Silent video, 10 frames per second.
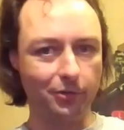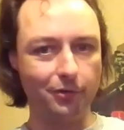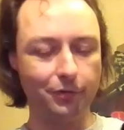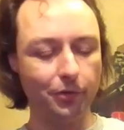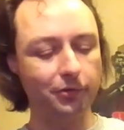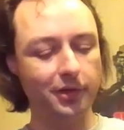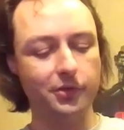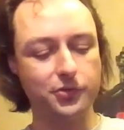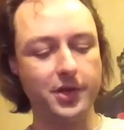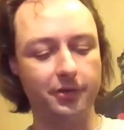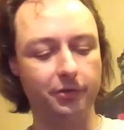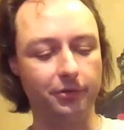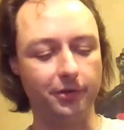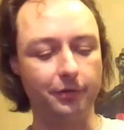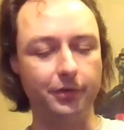so the first thing you should ask
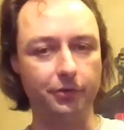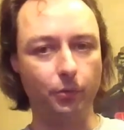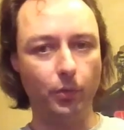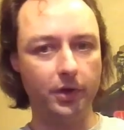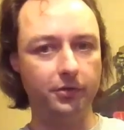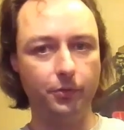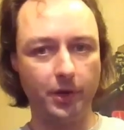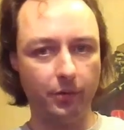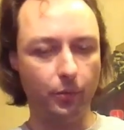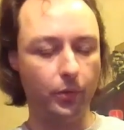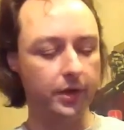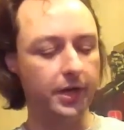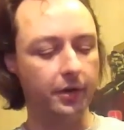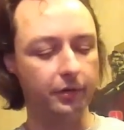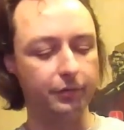yourself is, what do I
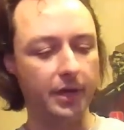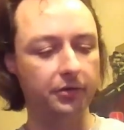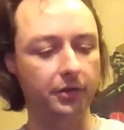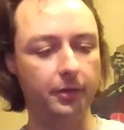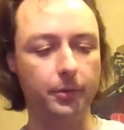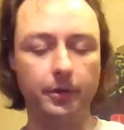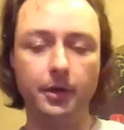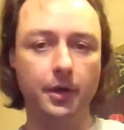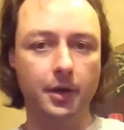want out of my saber?